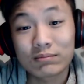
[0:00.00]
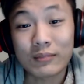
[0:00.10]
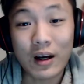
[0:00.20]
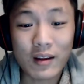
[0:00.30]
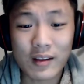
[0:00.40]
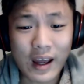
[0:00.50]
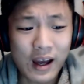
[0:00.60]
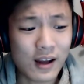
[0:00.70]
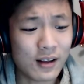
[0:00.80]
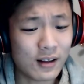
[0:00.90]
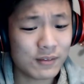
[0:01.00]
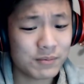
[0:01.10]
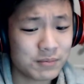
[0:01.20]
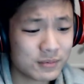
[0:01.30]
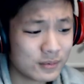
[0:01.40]
Other than that,
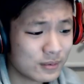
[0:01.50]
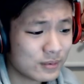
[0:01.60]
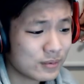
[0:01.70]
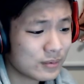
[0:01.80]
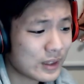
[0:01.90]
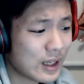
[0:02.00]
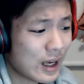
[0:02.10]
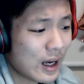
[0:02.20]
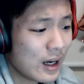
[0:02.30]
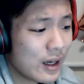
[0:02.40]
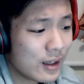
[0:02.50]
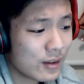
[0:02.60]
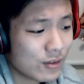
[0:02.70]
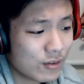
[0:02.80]
I